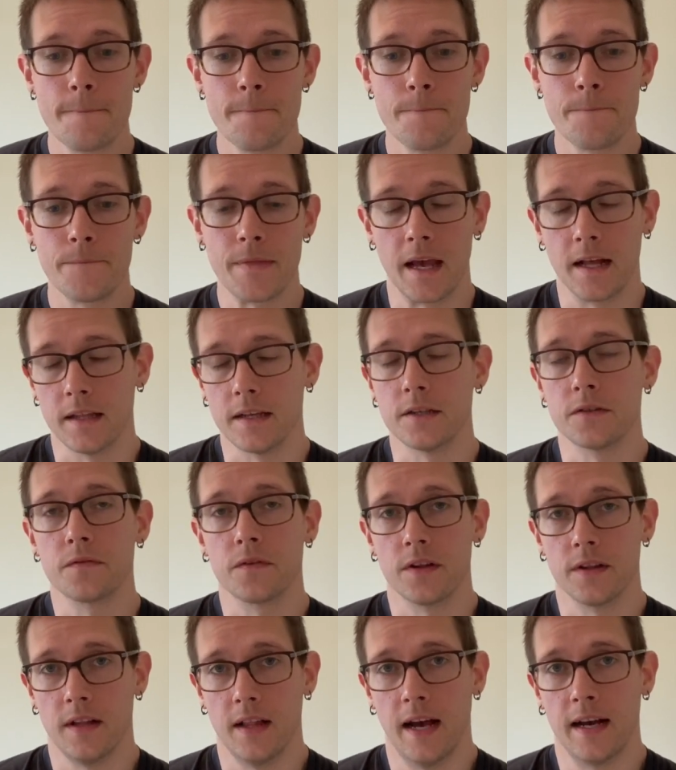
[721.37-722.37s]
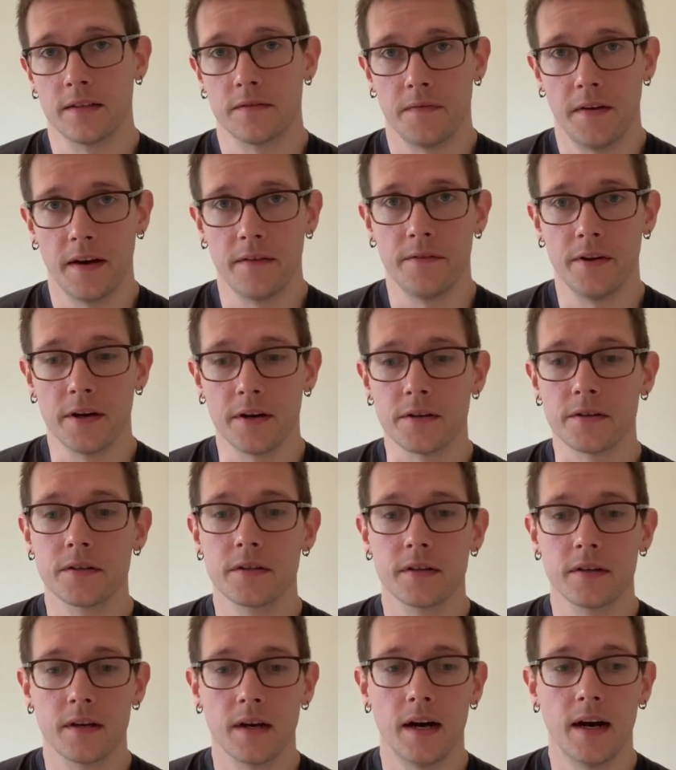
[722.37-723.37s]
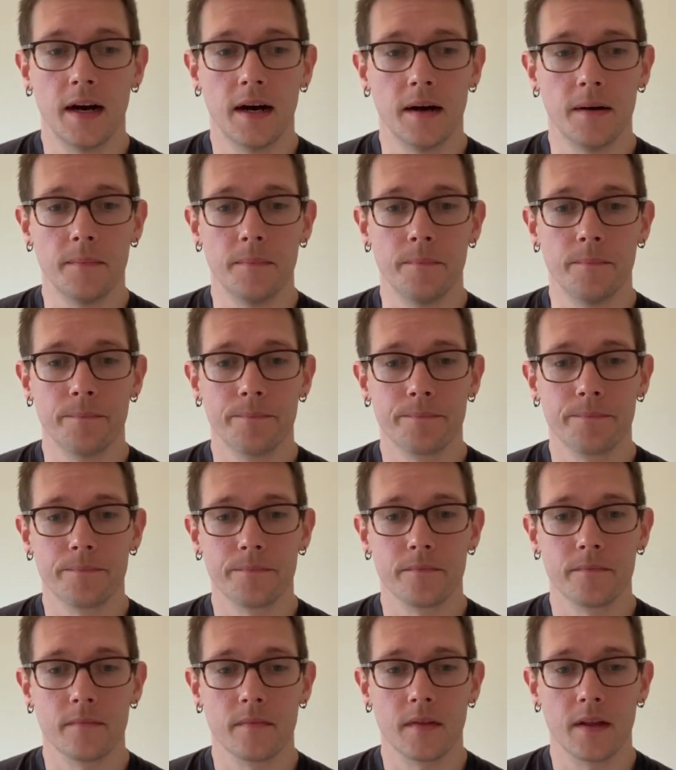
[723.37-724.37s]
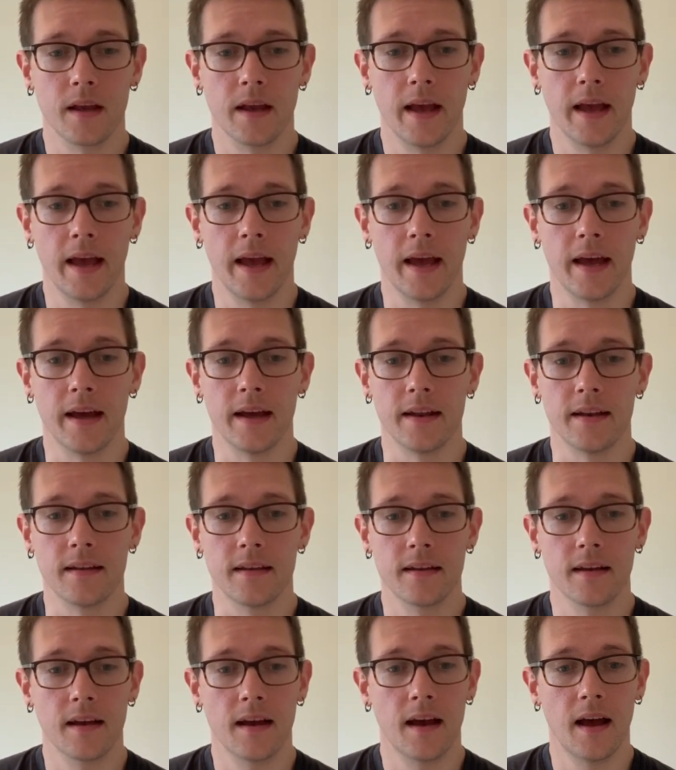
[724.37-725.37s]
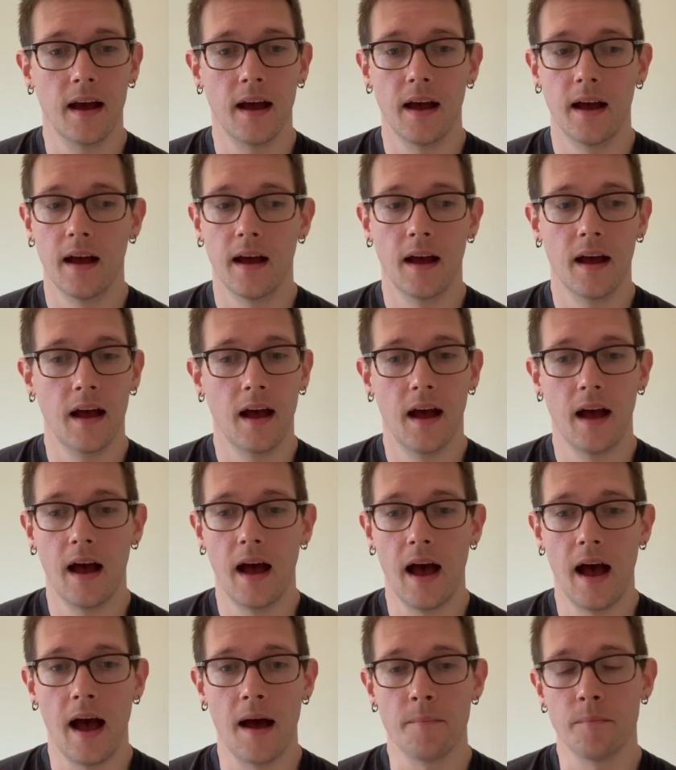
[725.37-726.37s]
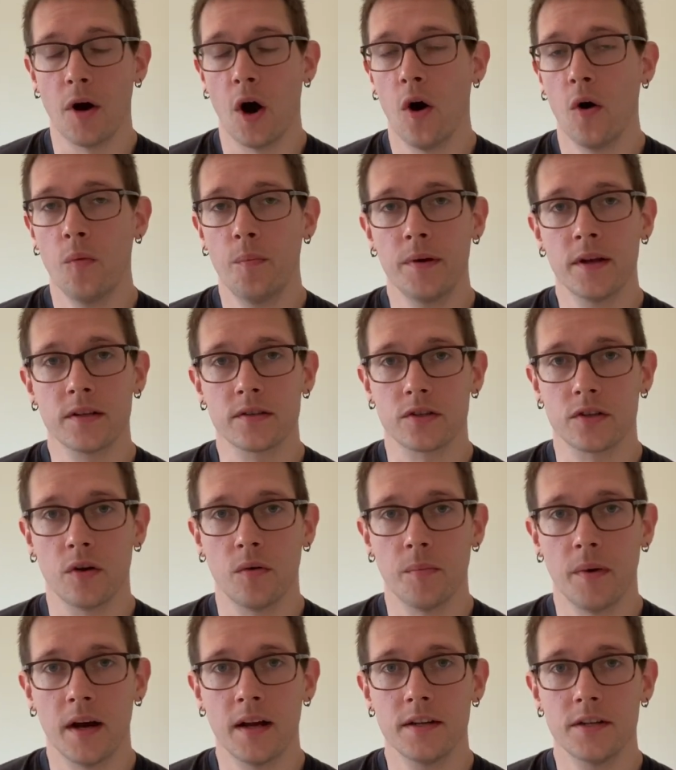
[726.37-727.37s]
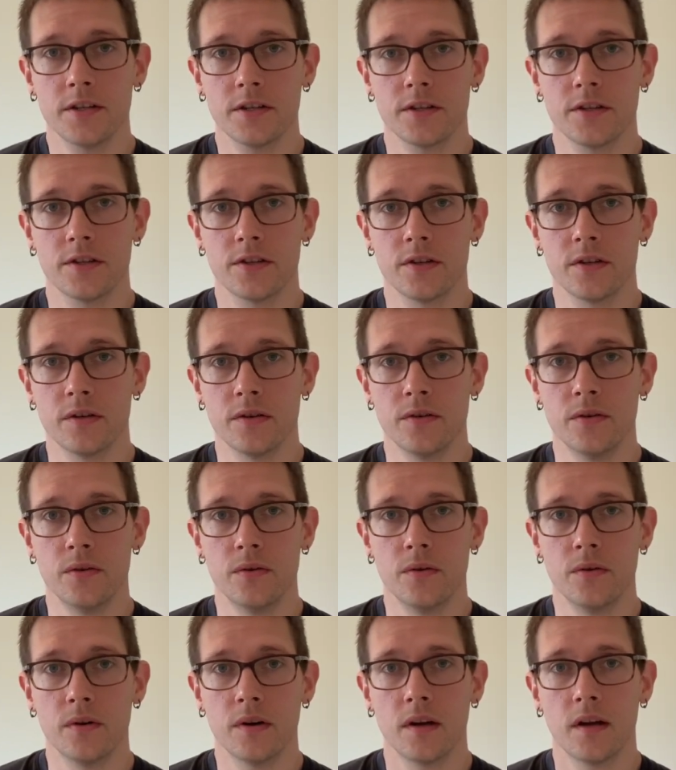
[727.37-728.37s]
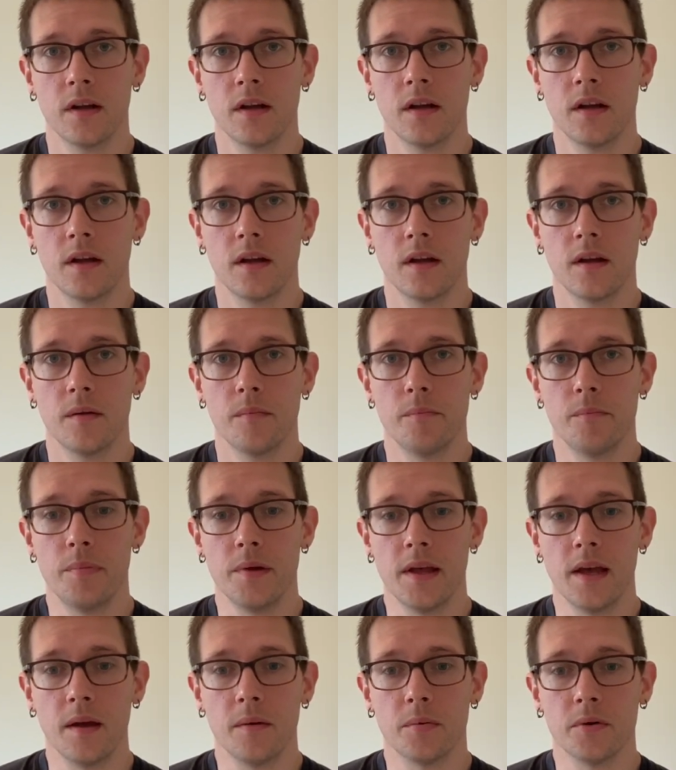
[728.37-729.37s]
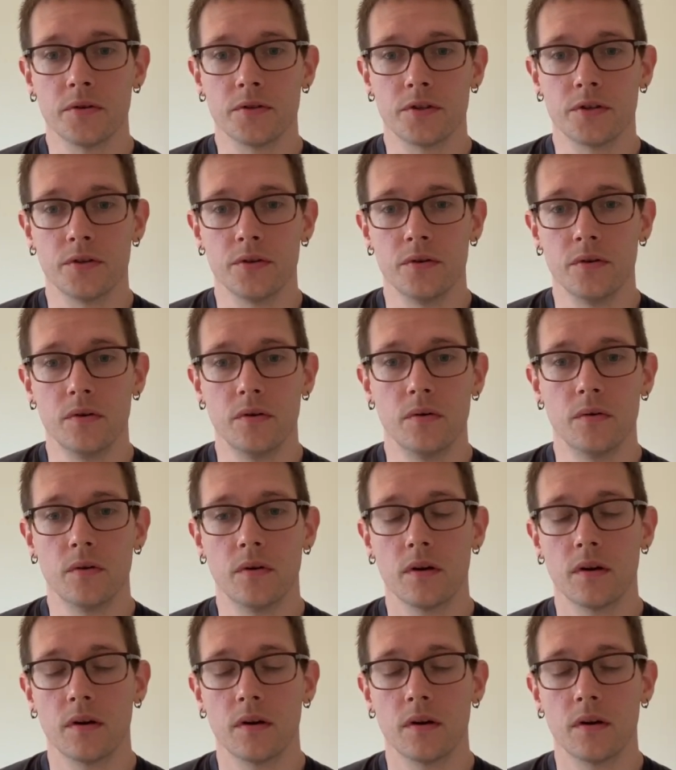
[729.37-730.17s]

at least for the last 5 years. And I'm hoping so much to be able to